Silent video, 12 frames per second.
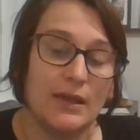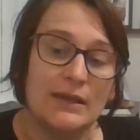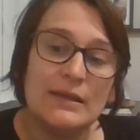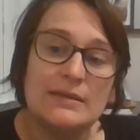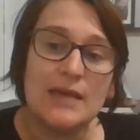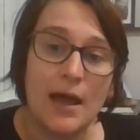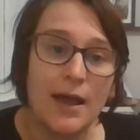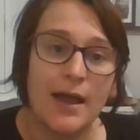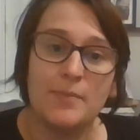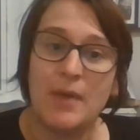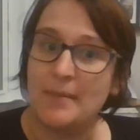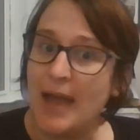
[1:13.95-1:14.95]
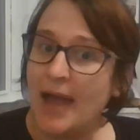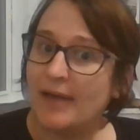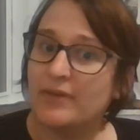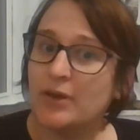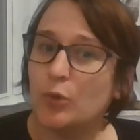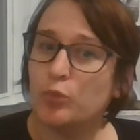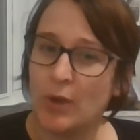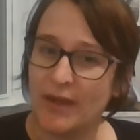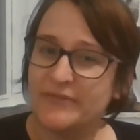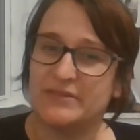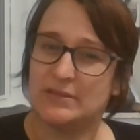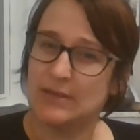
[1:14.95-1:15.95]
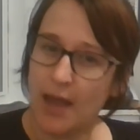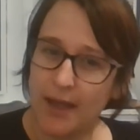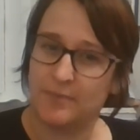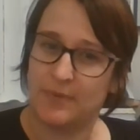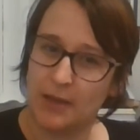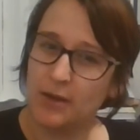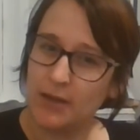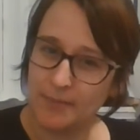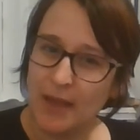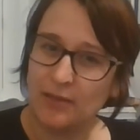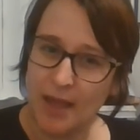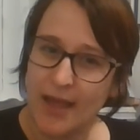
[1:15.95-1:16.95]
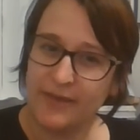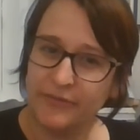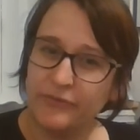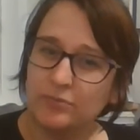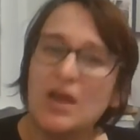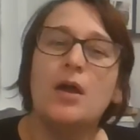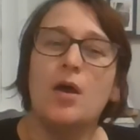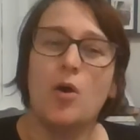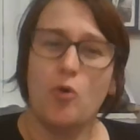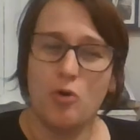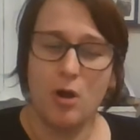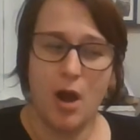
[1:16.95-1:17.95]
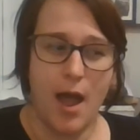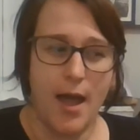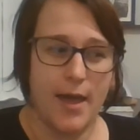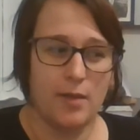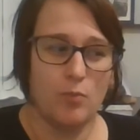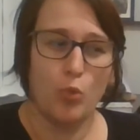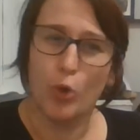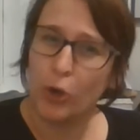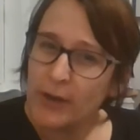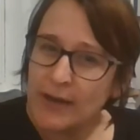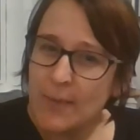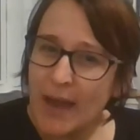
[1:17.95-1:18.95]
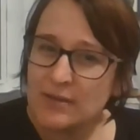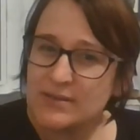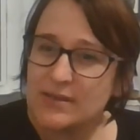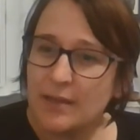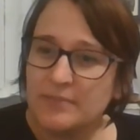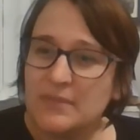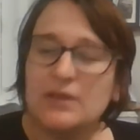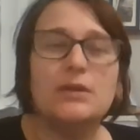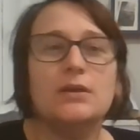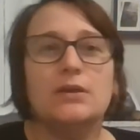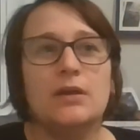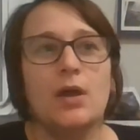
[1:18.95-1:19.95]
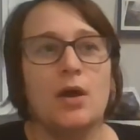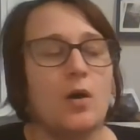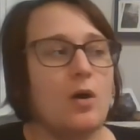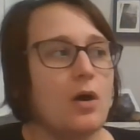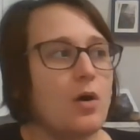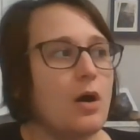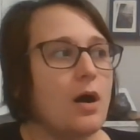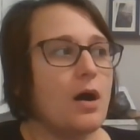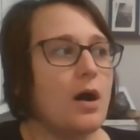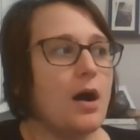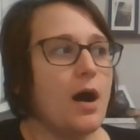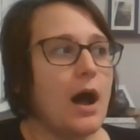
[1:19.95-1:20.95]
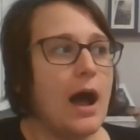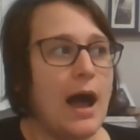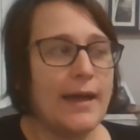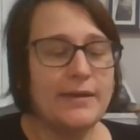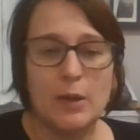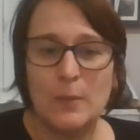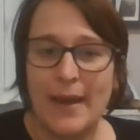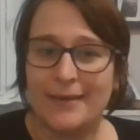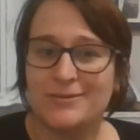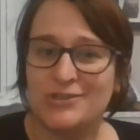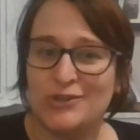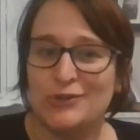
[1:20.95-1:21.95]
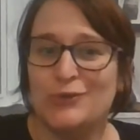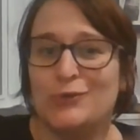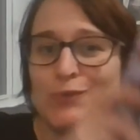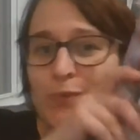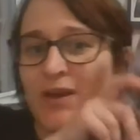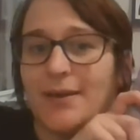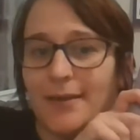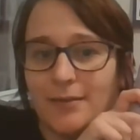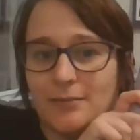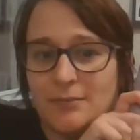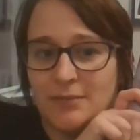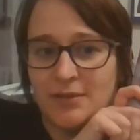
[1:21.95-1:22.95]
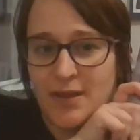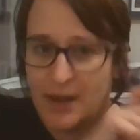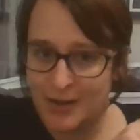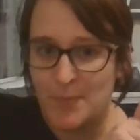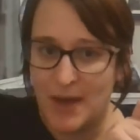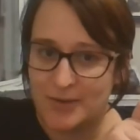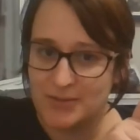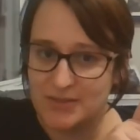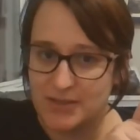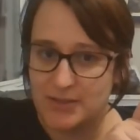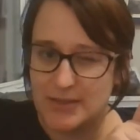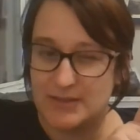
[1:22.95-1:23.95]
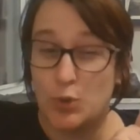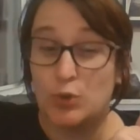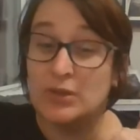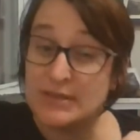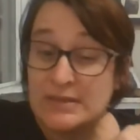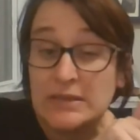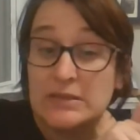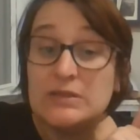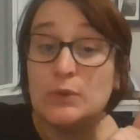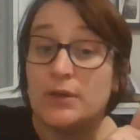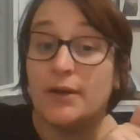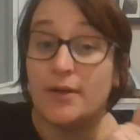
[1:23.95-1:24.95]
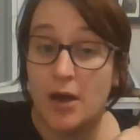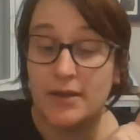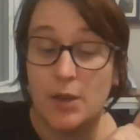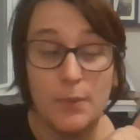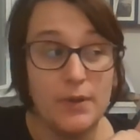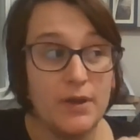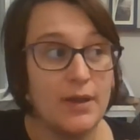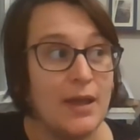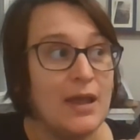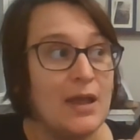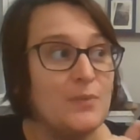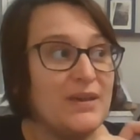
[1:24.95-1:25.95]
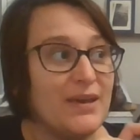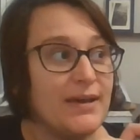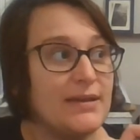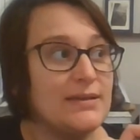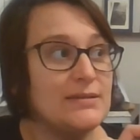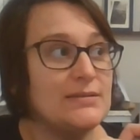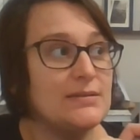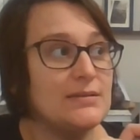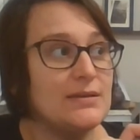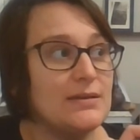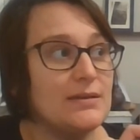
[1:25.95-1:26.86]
anytime I'm having a rough time period in my life, or I'm worried about something, I go back to reading the Harry Potter series or listening to it on audiobook because